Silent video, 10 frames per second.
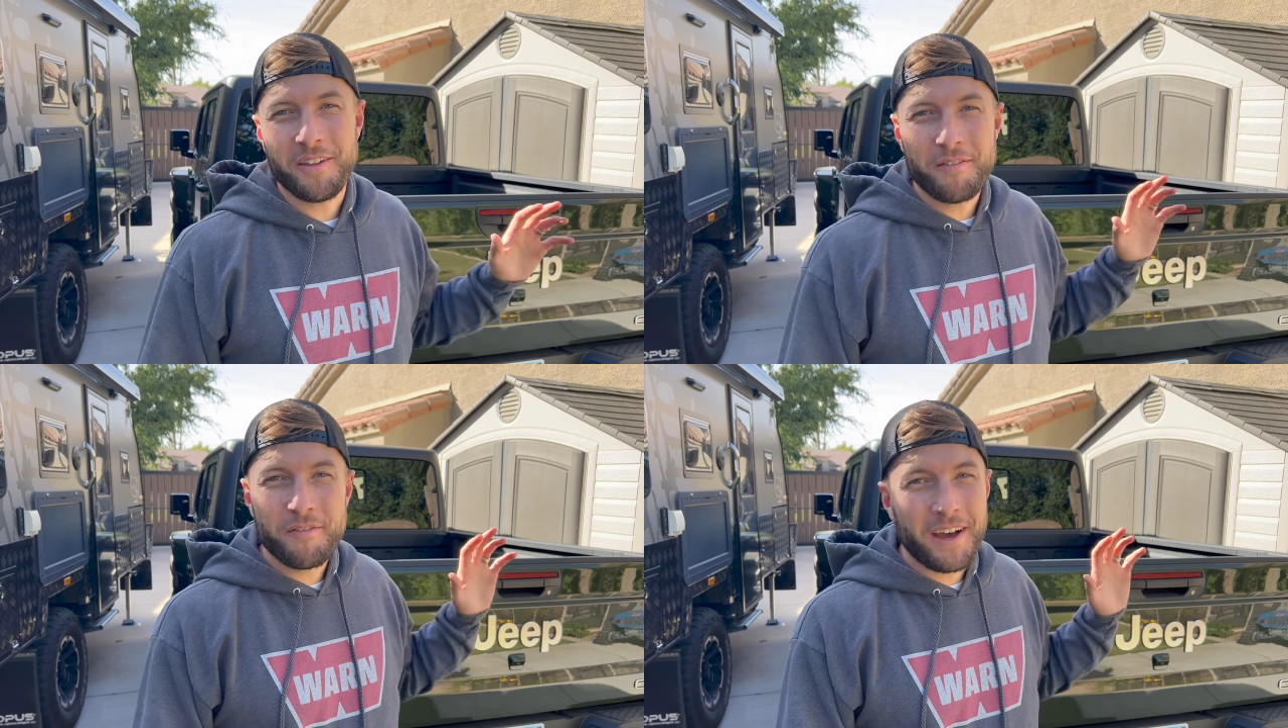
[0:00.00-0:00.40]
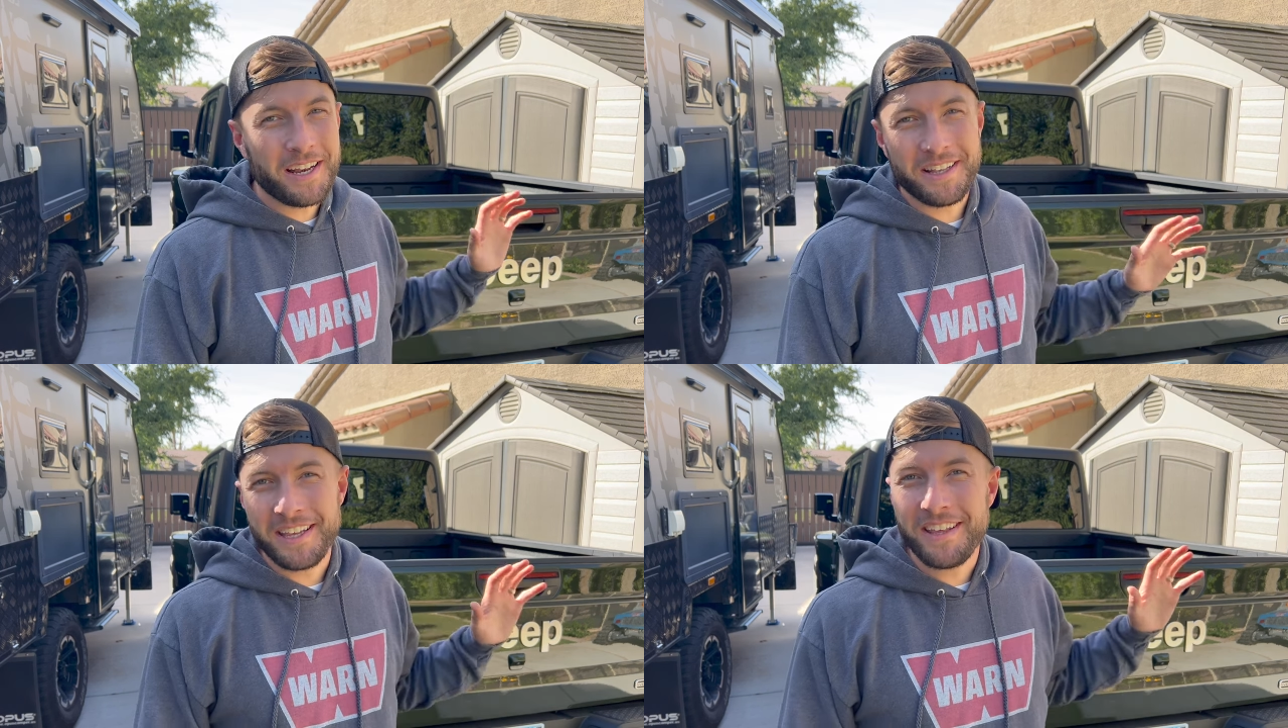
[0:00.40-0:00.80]

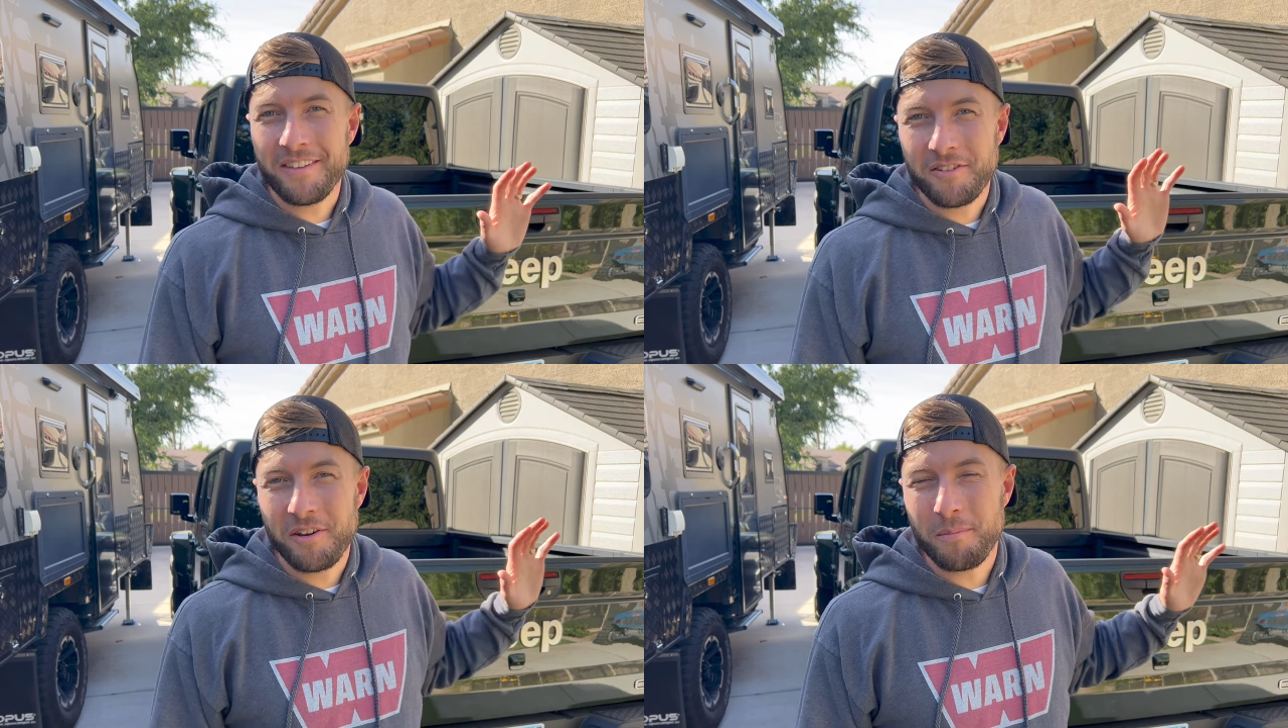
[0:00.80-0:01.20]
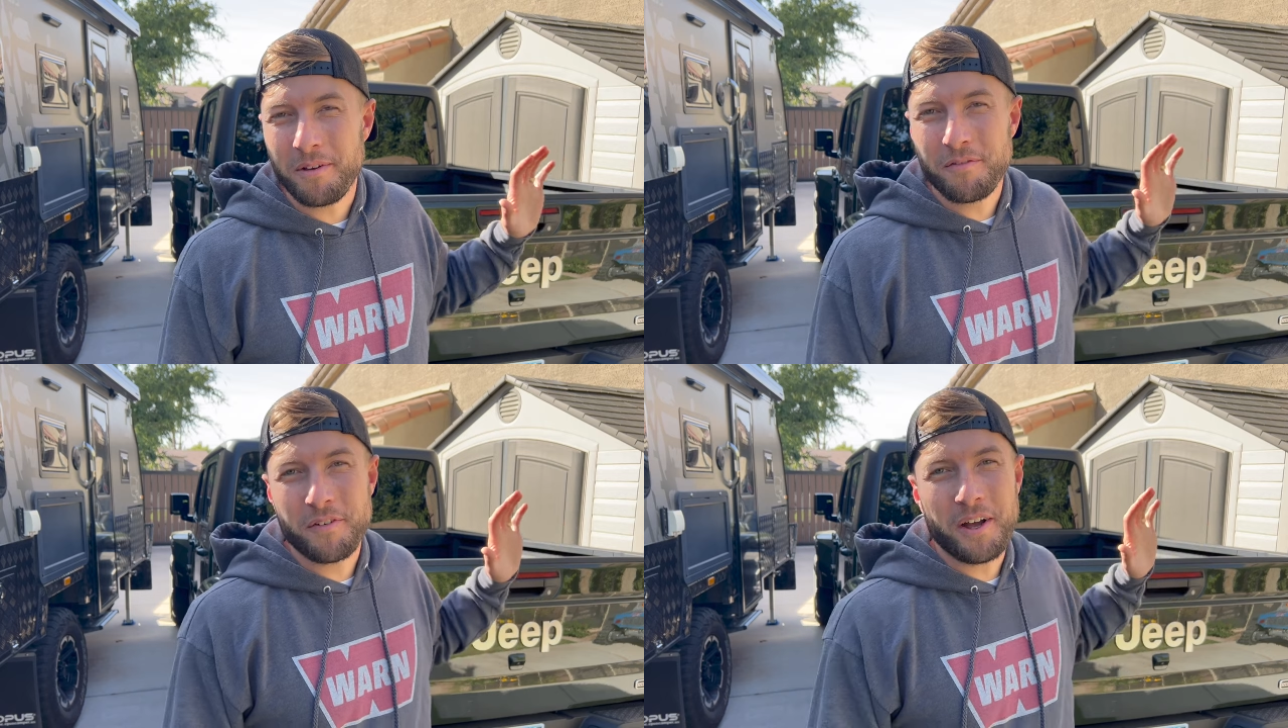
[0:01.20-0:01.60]
finally the shipment
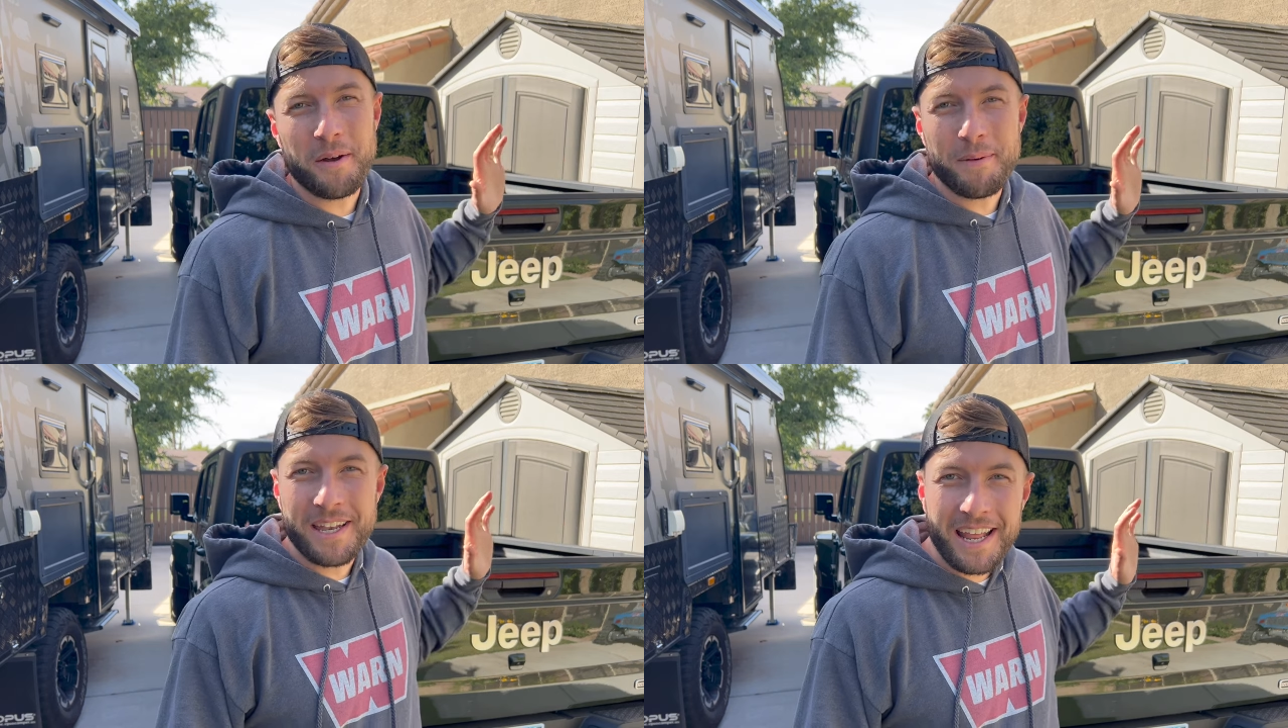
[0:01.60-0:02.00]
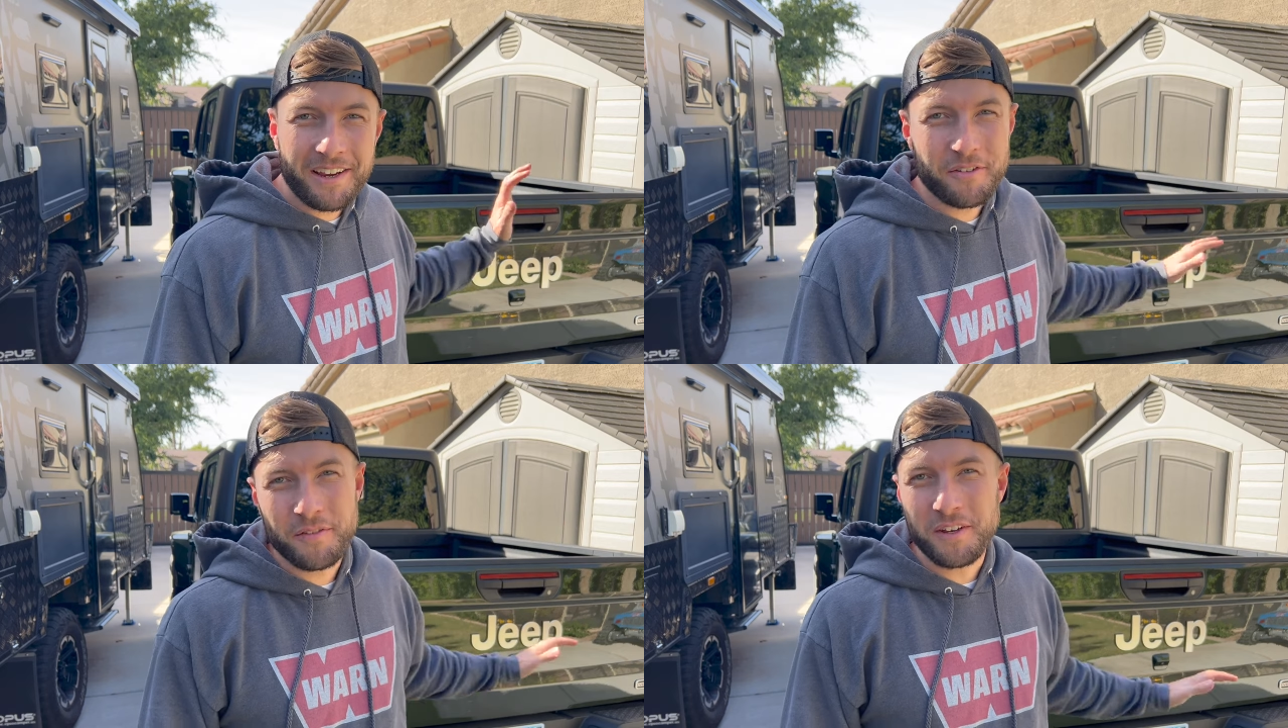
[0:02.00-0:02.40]
from
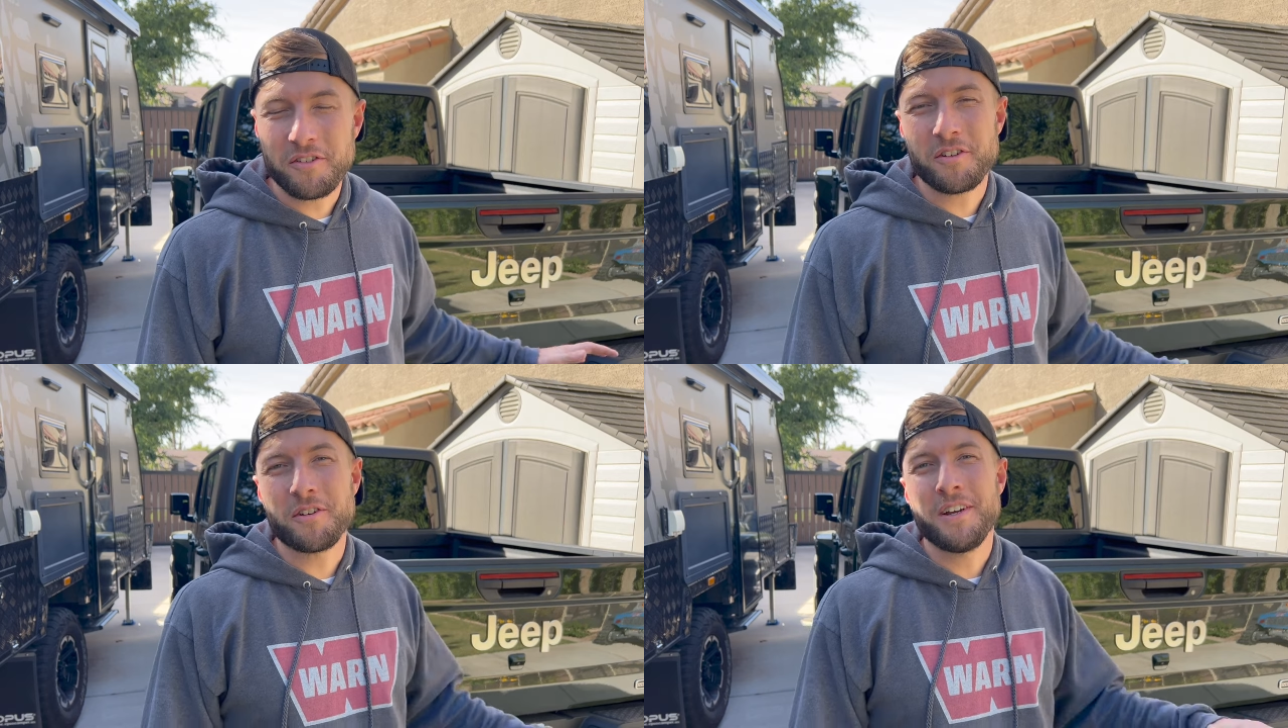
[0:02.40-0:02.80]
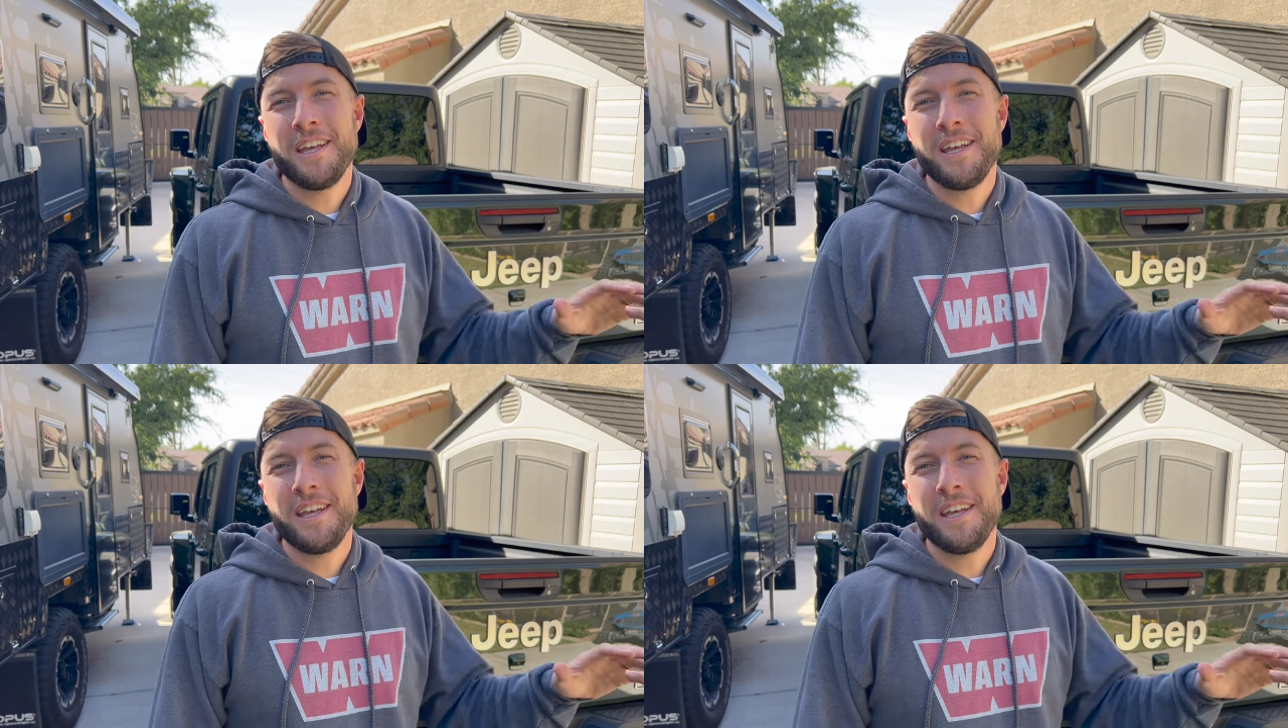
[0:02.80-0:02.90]
Next Venture